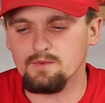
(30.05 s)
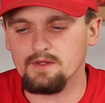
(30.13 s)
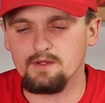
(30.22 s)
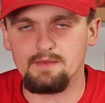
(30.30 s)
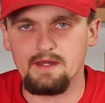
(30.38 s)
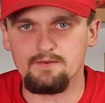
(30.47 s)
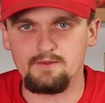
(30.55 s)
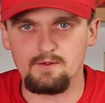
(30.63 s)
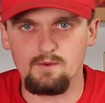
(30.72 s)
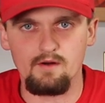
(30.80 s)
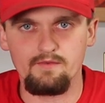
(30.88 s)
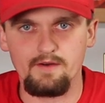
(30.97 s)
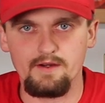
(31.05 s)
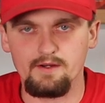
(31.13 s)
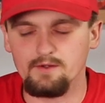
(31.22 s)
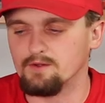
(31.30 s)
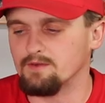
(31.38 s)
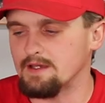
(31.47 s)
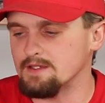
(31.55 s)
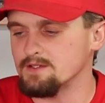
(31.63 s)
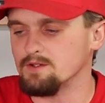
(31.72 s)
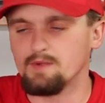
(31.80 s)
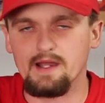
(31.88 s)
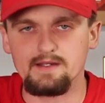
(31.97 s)
whether it be after a qualifier or a
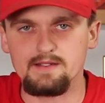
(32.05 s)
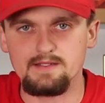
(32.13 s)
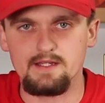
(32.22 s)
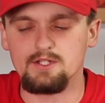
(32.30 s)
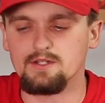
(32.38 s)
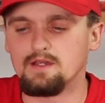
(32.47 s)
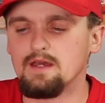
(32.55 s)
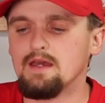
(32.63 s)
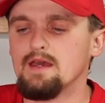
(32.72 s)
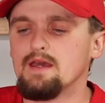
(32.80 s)
race or a practice session,